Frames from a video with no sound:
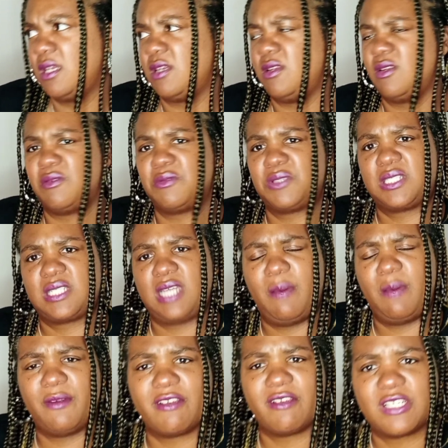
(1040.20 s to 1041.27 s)

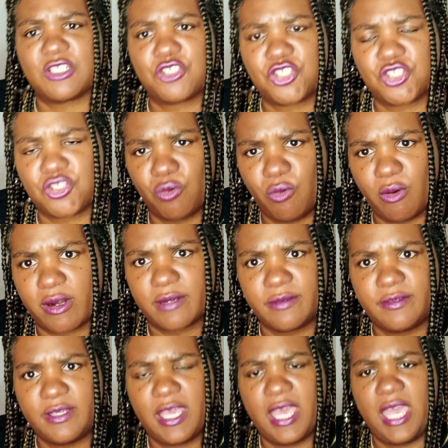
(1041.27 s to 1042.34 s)
summer is short
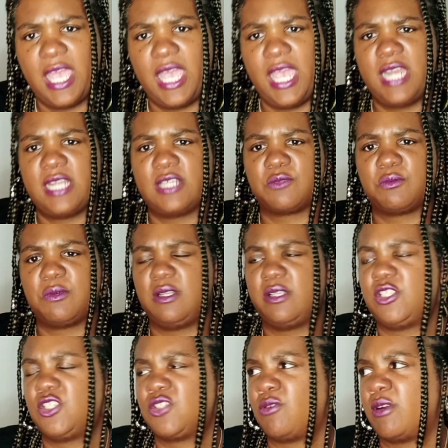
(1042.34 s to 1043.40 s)
and it's really
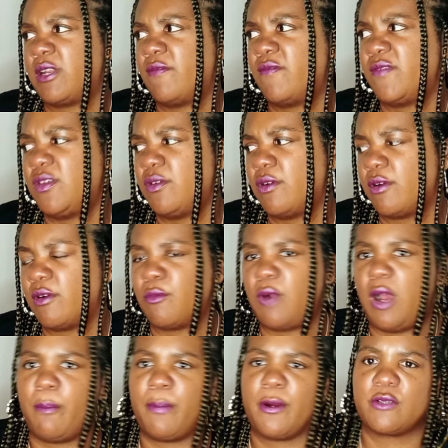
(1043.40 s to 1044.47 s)
short if you're a
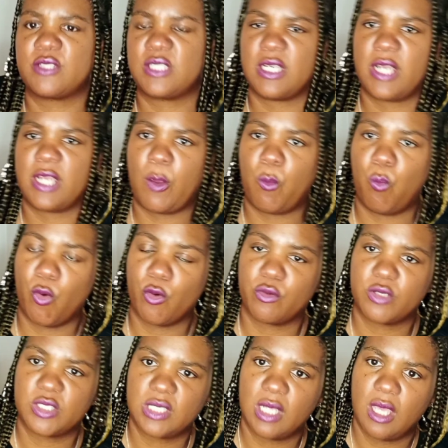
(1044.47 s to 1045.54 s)
person that
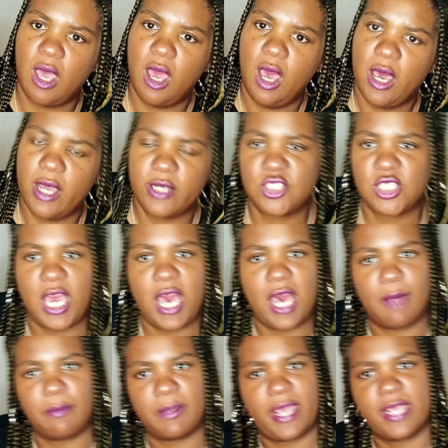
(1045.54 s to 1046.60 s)
works a job
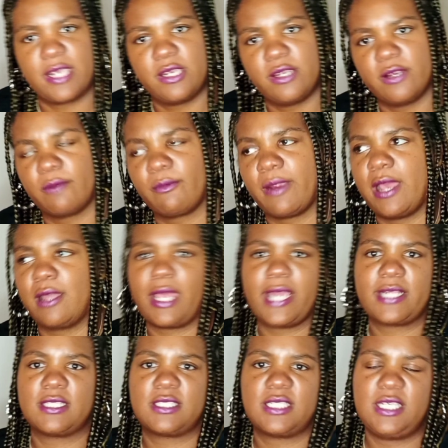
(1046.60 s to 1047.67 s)
like year round, like the
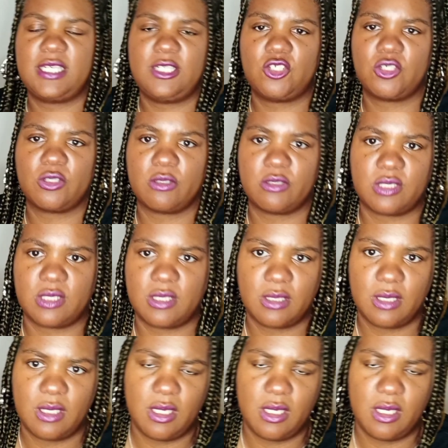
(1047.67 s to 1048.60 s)
teachers,